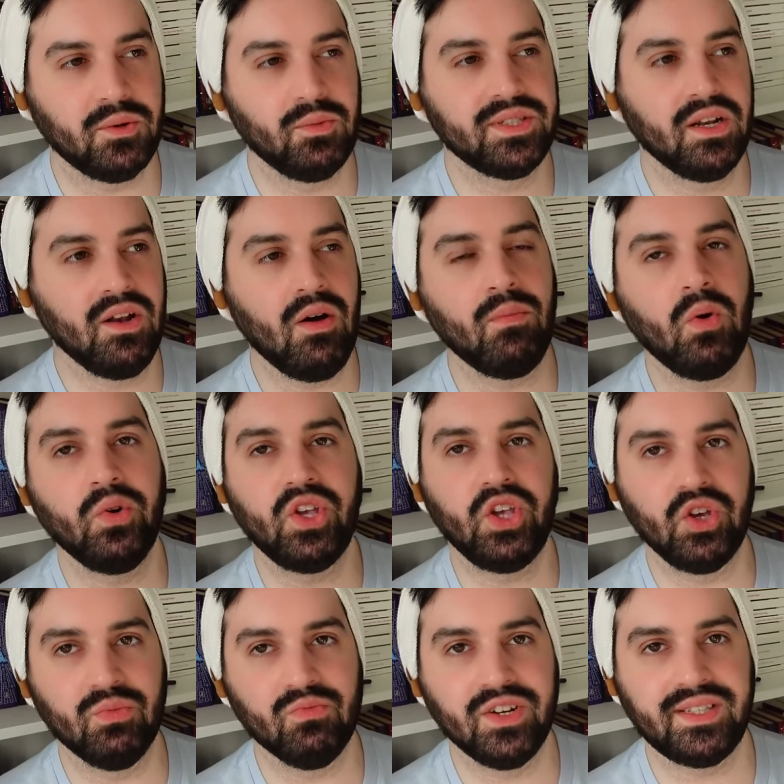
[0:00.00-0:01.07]
It was a lot more
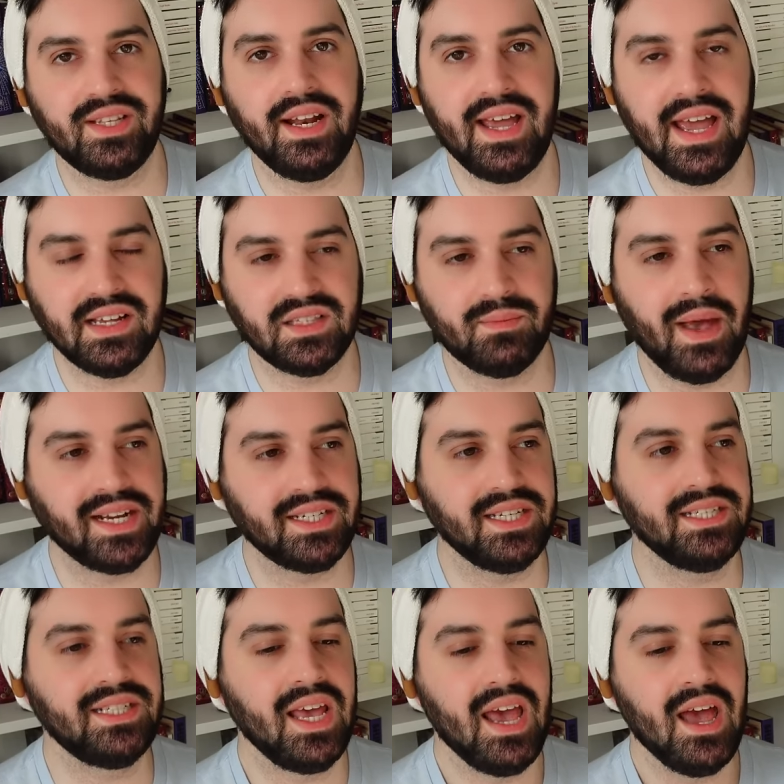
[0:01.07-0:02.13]
humorous than I
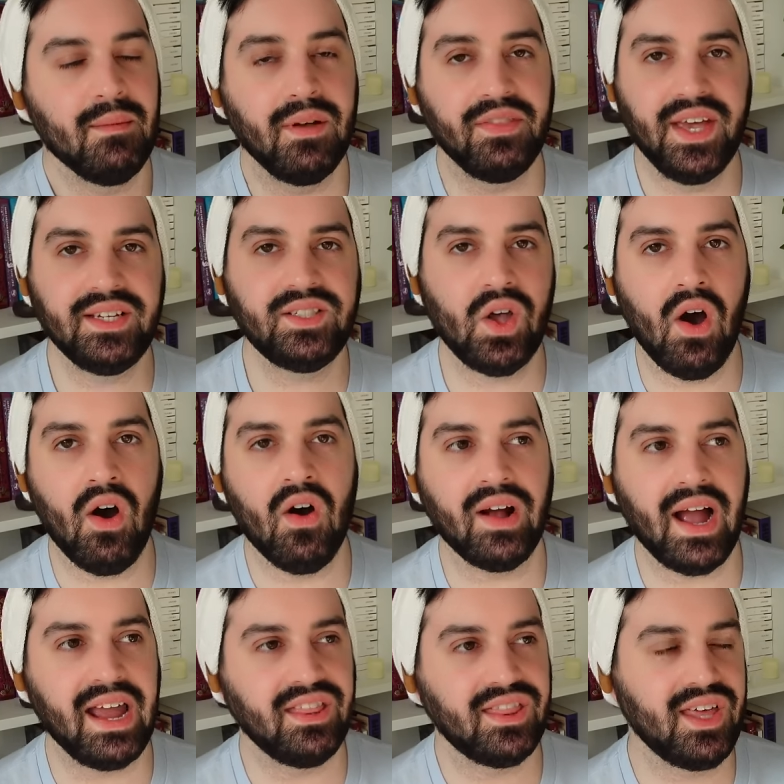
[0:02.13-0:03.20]
expected, but this arc,
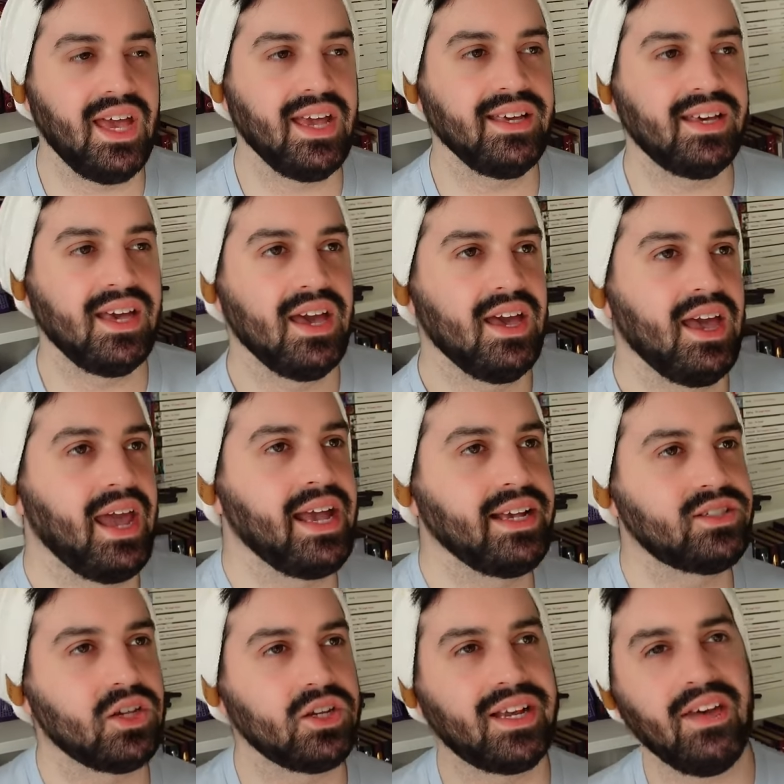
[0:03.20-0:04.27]
I think,
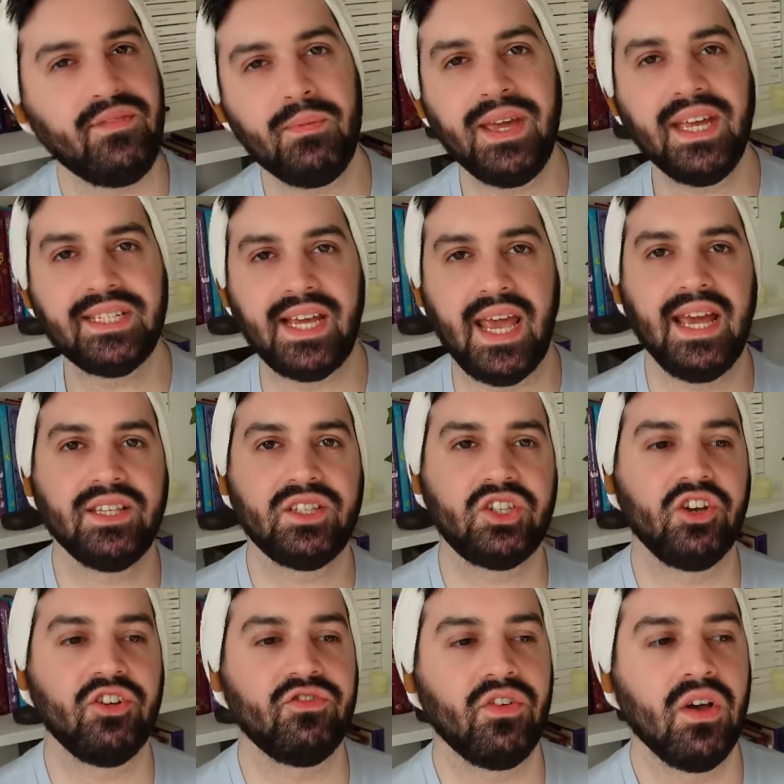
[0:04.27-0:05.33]
is giving me a taste
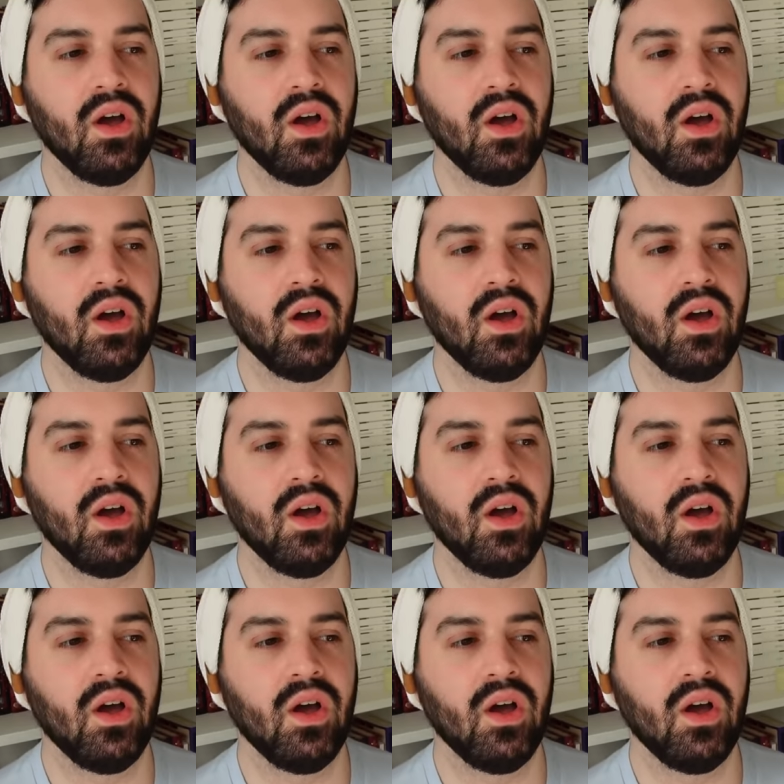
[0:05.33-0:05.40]
of